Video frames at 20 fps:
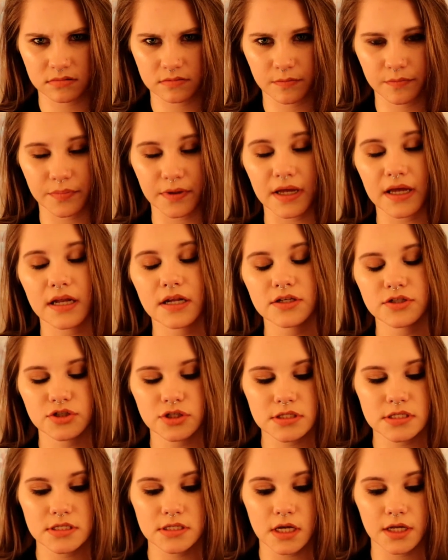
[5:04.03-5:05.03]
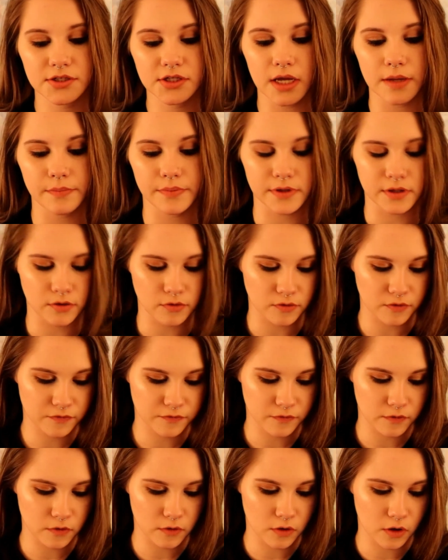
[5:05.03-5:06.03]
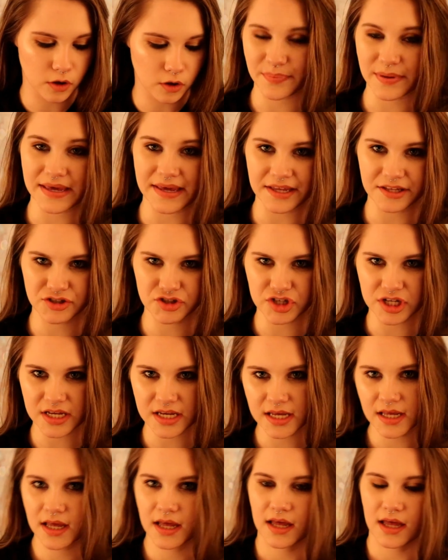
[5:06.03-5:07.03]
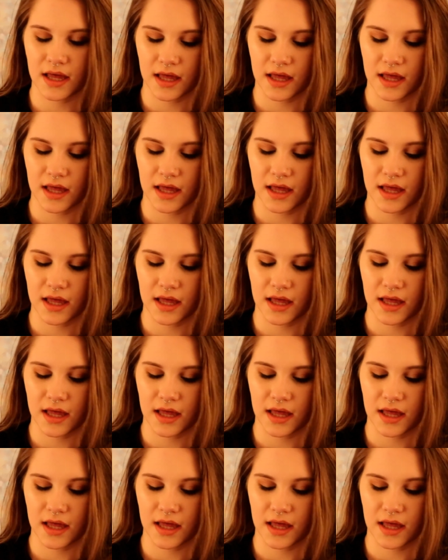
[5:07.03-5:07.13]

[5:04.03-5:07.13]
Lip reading: But it is just such a beautiful peachy